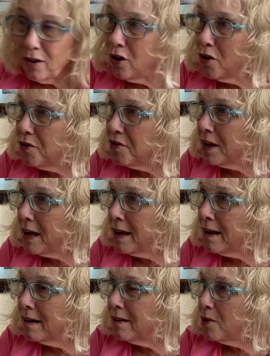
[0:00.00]
Lucy,
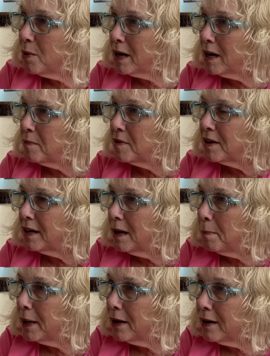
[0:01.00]
you want to come sit up
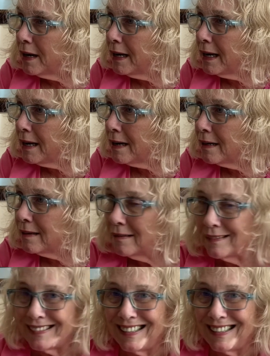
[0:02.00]
here, honey?